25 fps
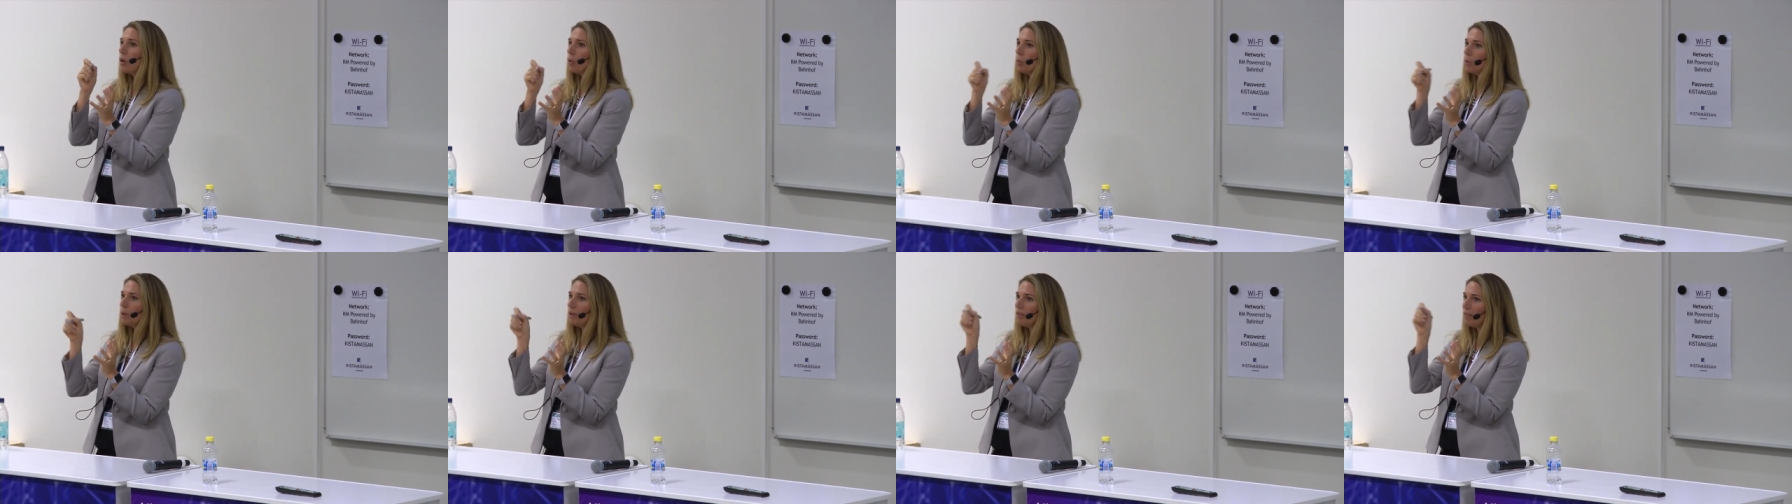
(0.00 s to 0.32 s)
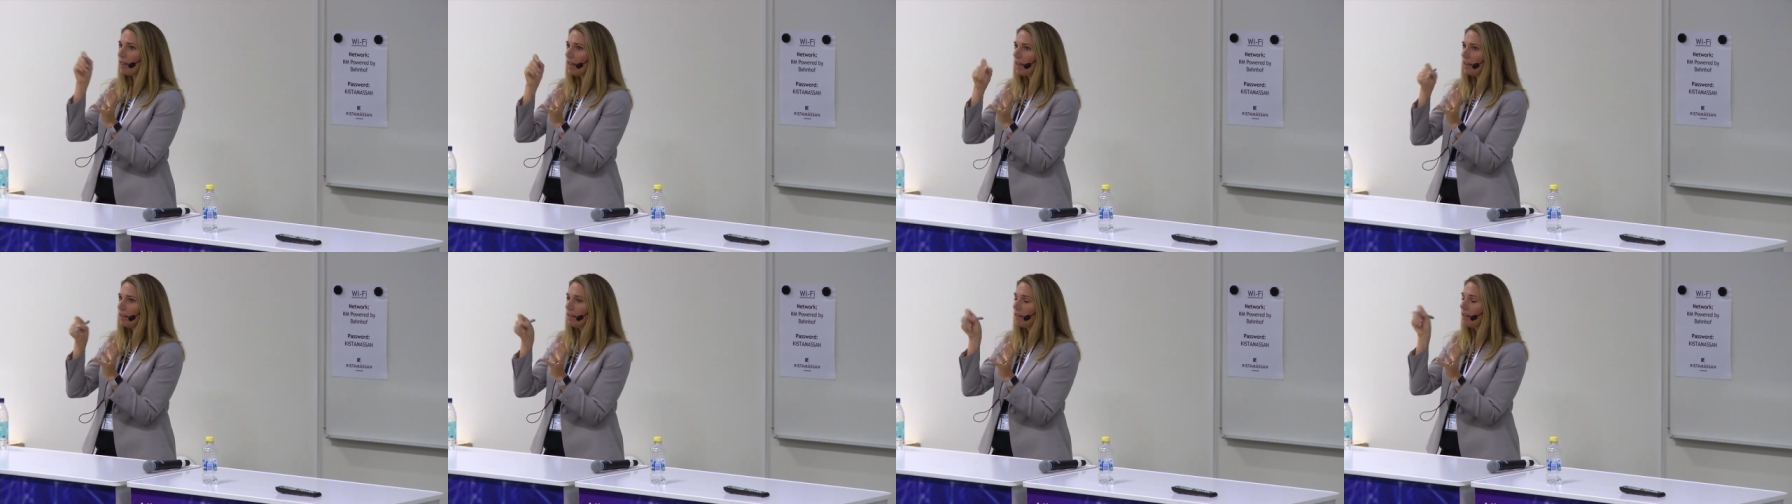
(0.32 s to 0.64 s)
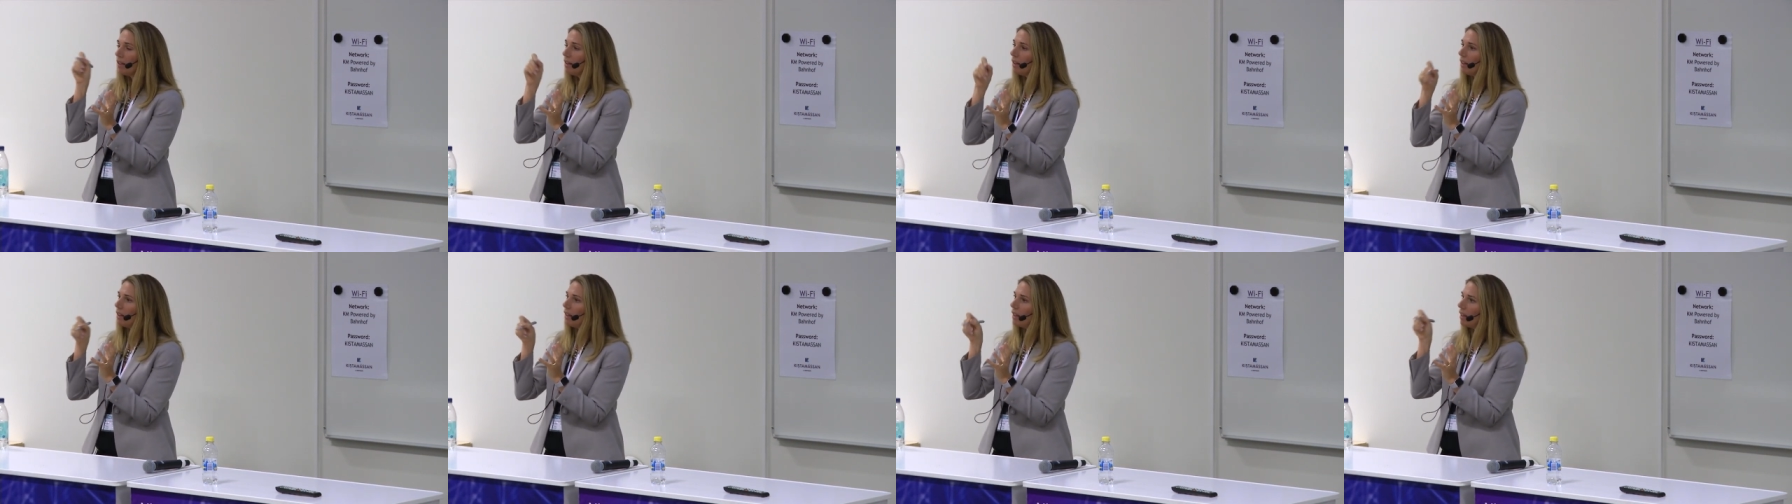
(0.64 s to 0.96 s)
We then
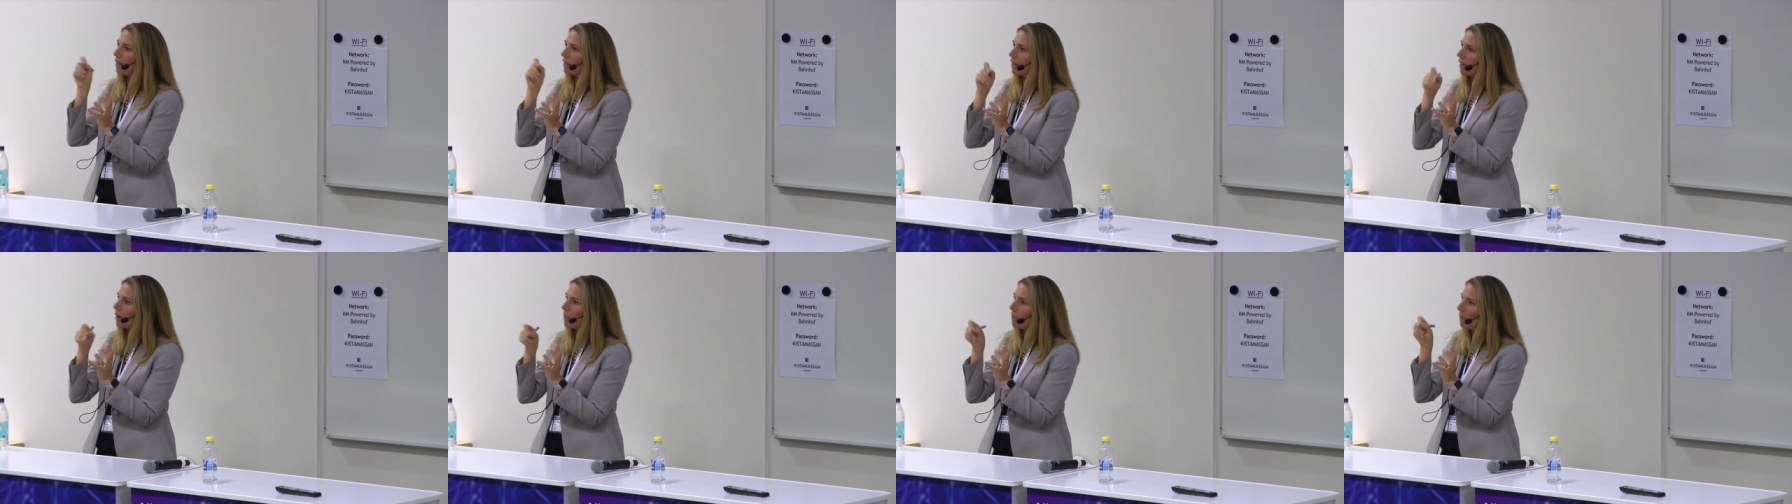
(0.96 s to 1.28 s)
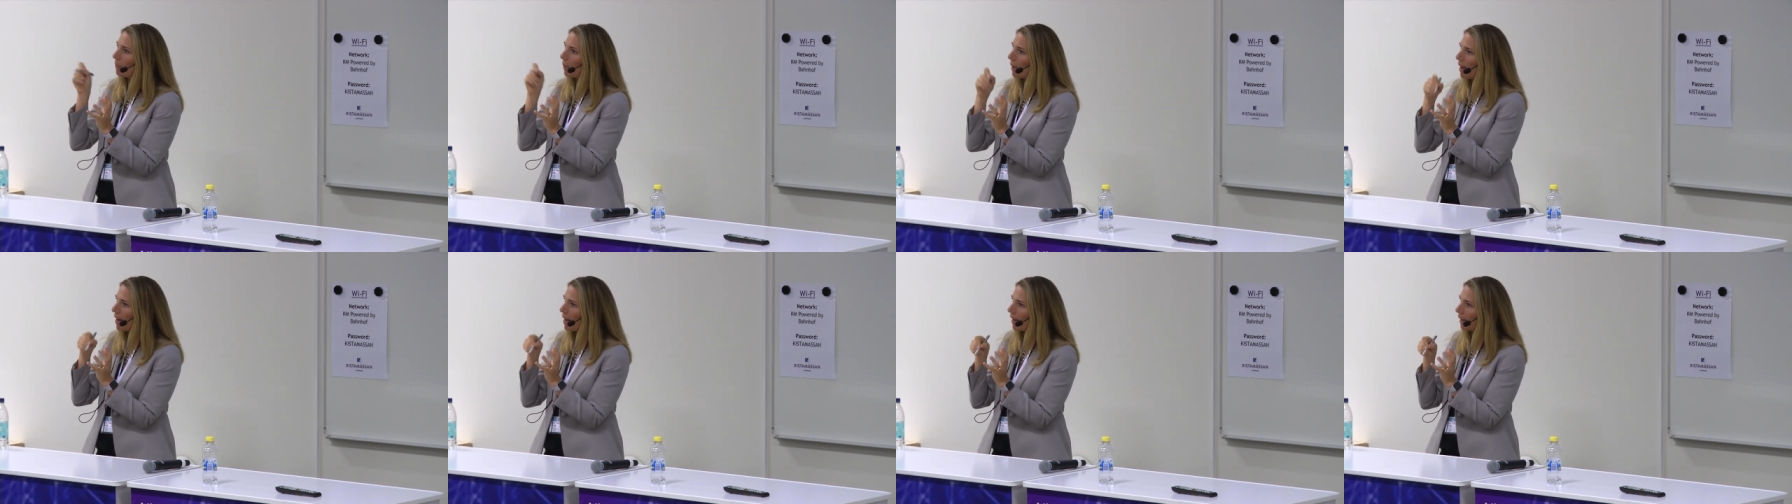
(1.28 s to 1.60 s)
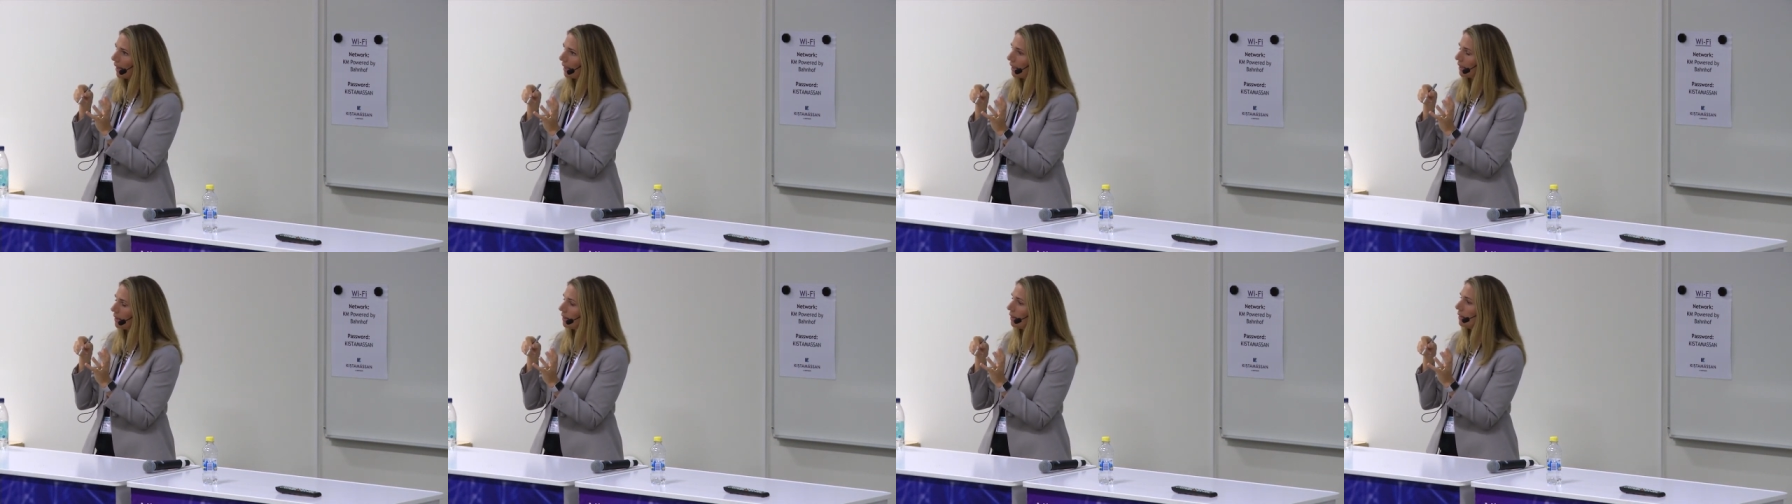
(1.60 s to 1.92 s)

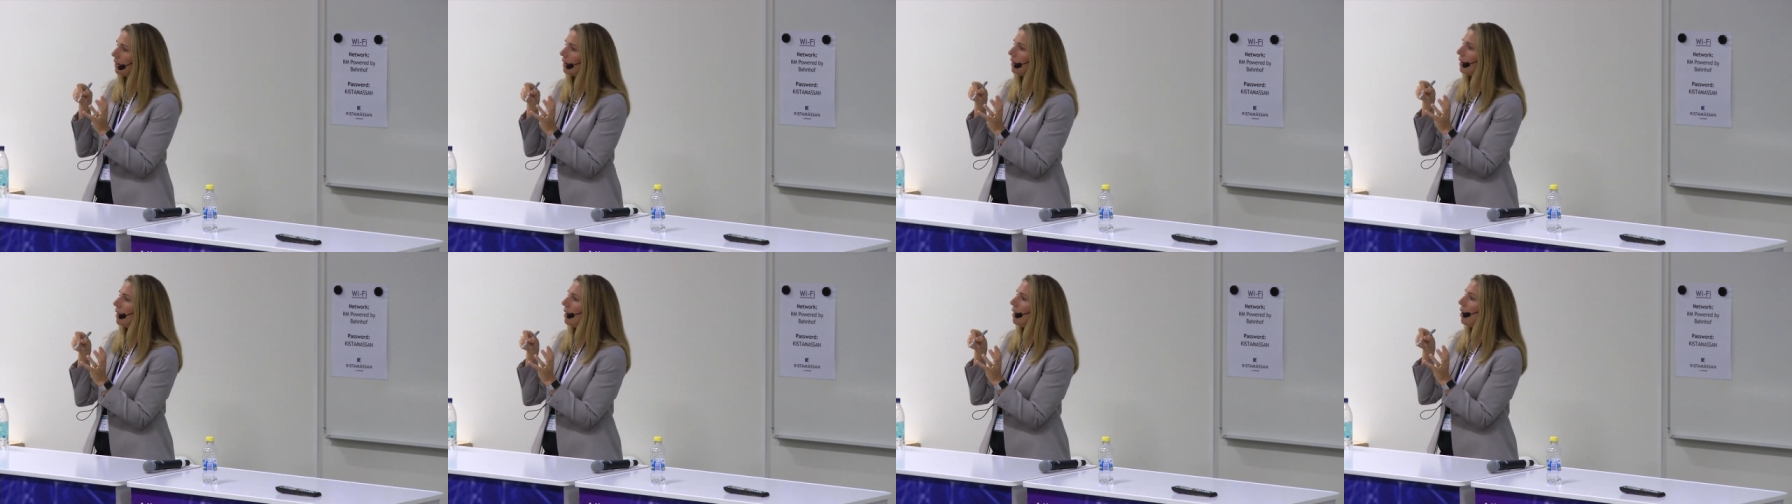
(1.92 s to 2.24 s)
combine